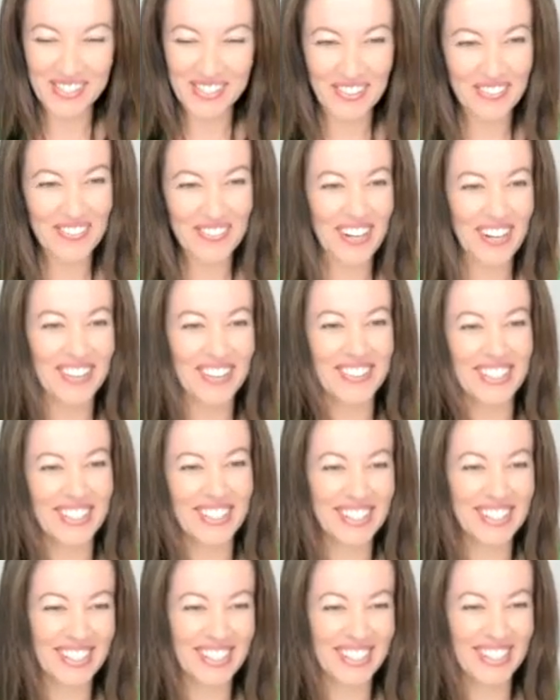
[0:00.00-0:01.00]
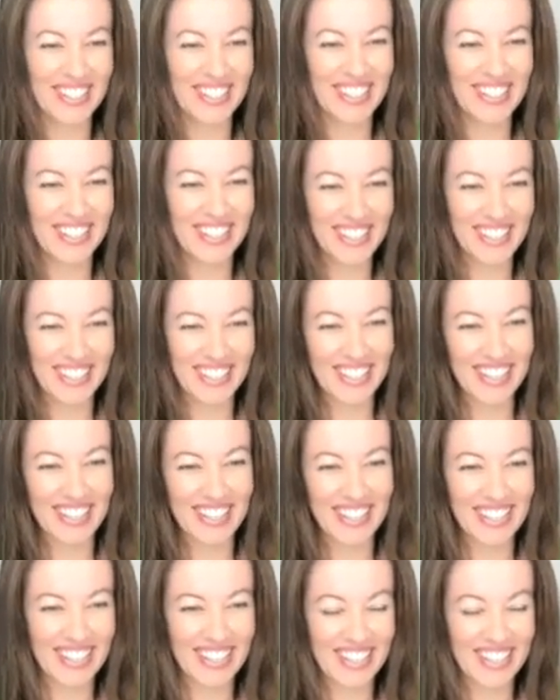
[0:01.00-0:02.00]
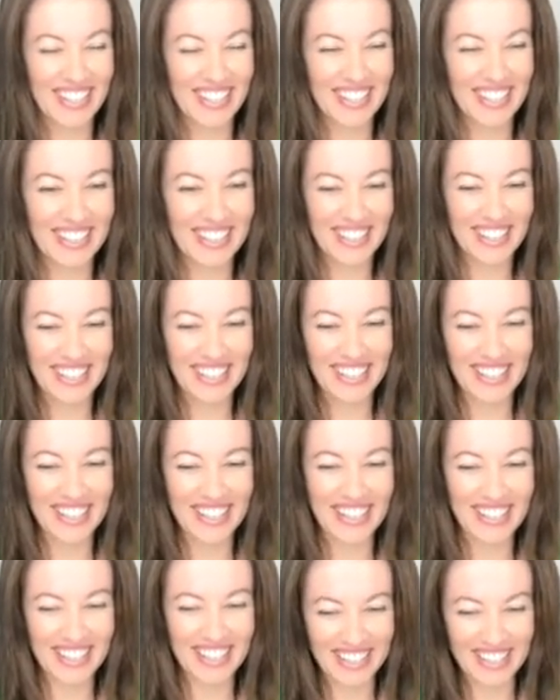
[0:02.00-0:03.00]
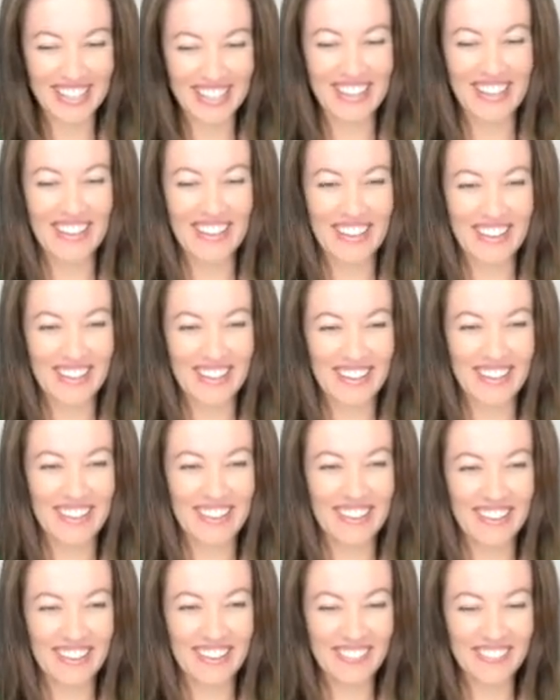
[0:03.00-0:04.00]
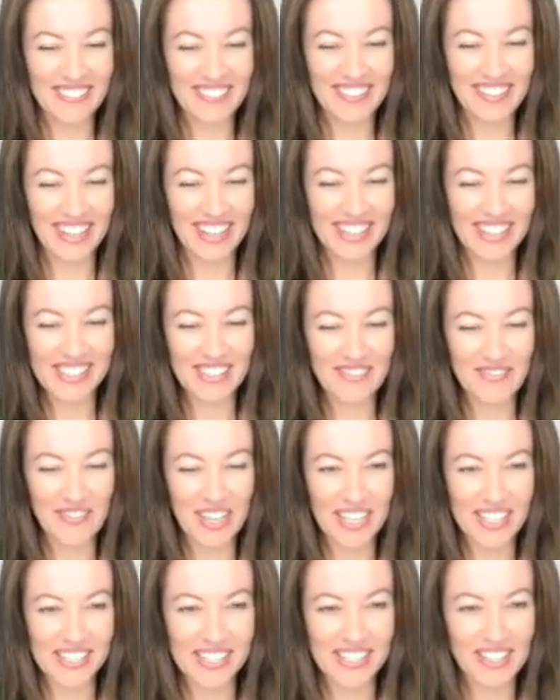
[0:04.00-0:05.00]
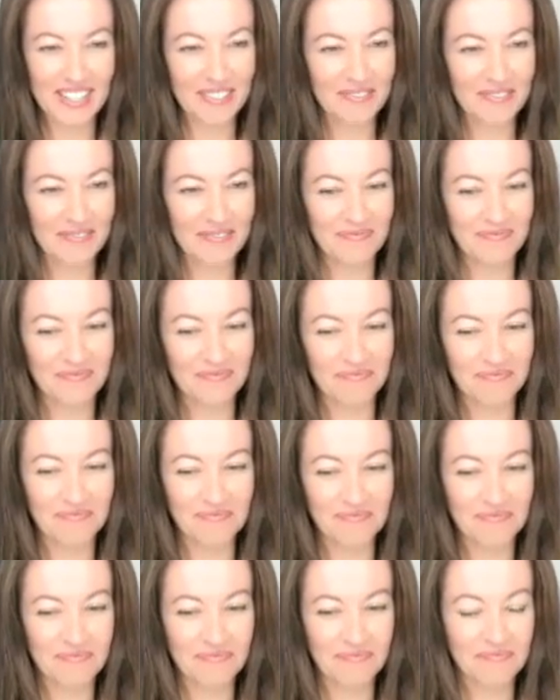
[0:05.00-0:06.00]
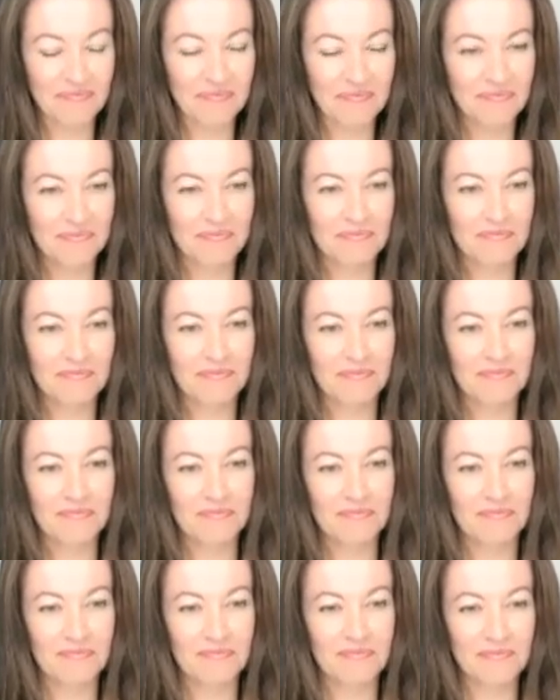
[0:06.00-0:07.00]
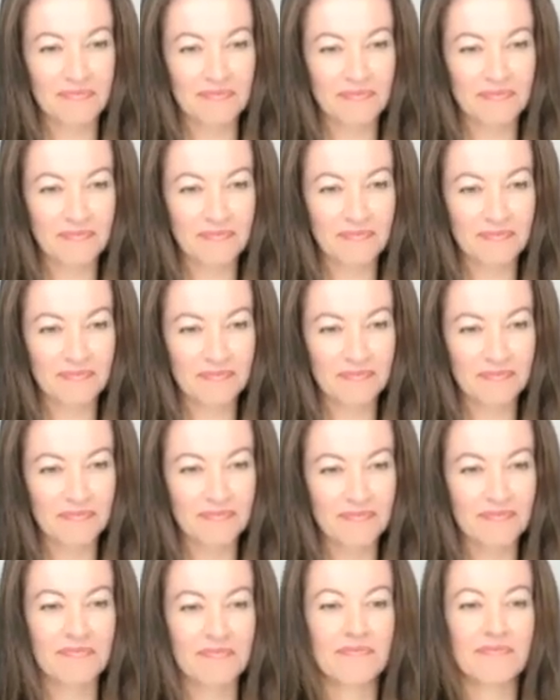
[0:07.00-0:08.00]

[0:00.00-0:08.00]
(silent)